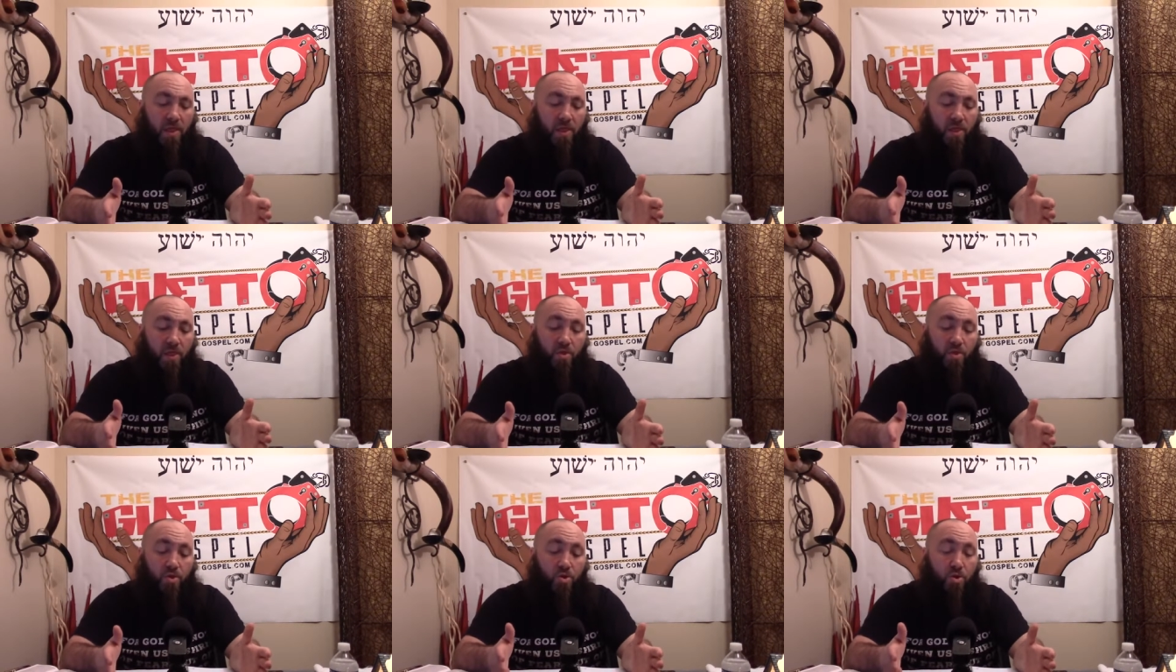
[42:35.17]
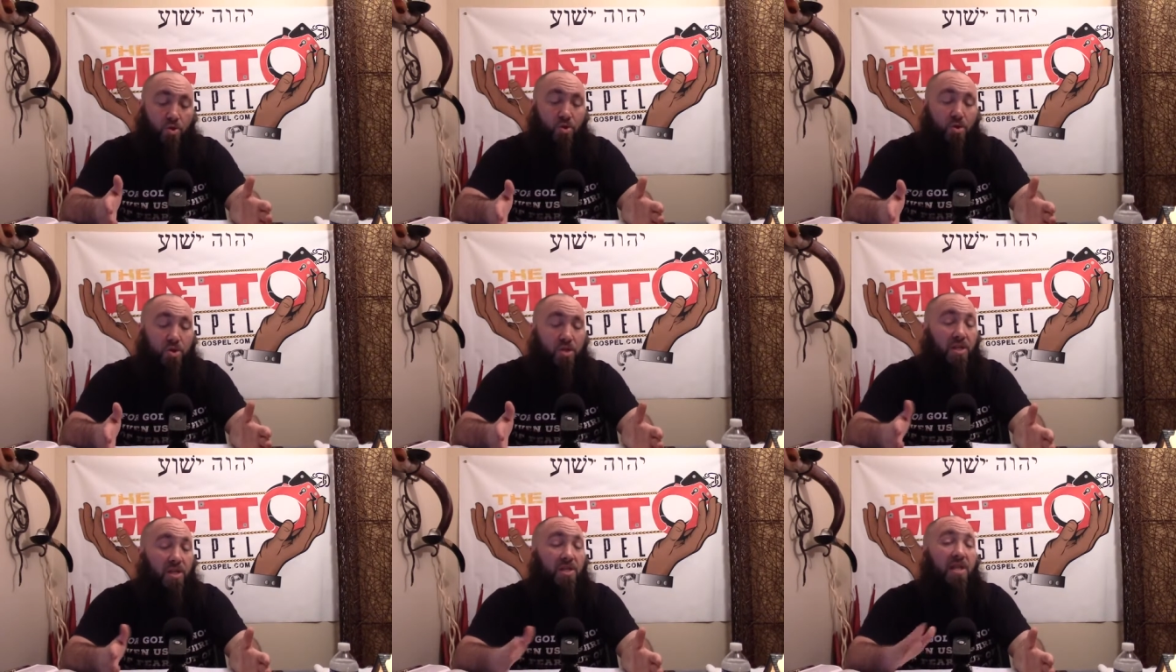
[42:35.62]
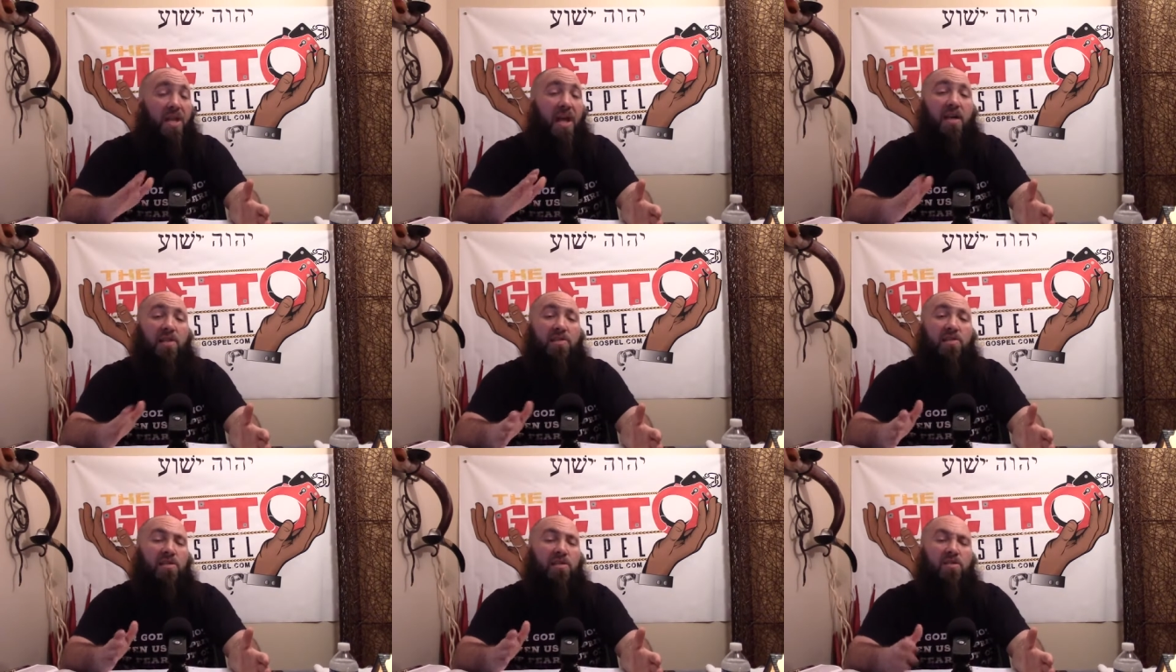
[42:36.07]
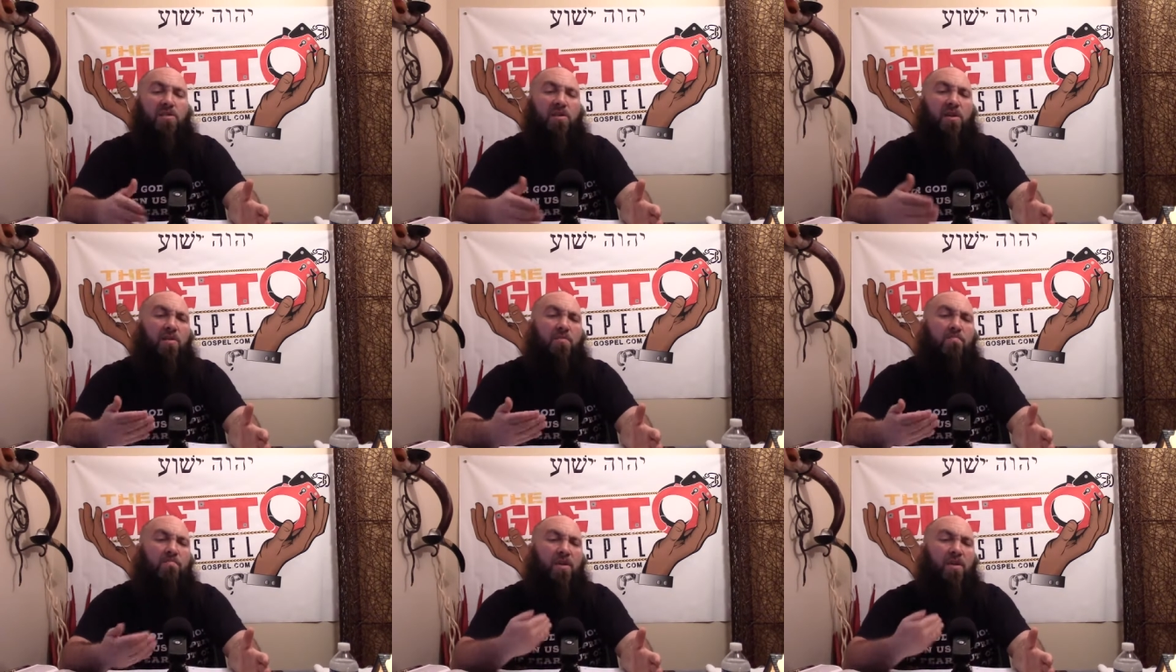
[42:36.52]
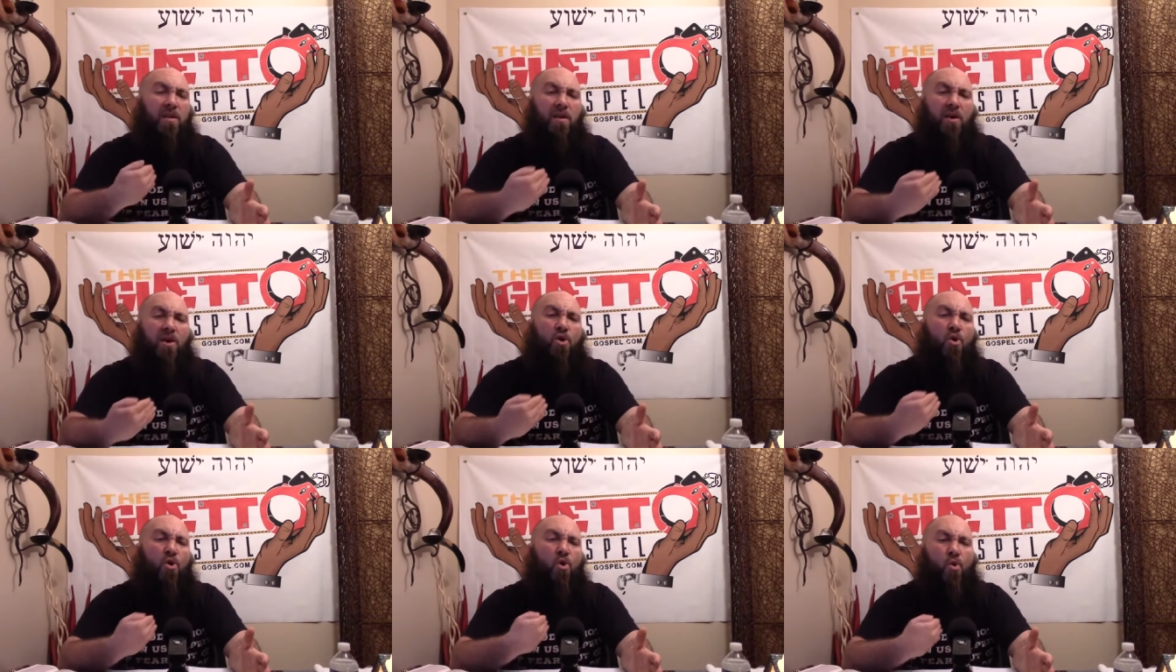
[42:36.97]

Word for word: The, the, the test is going to be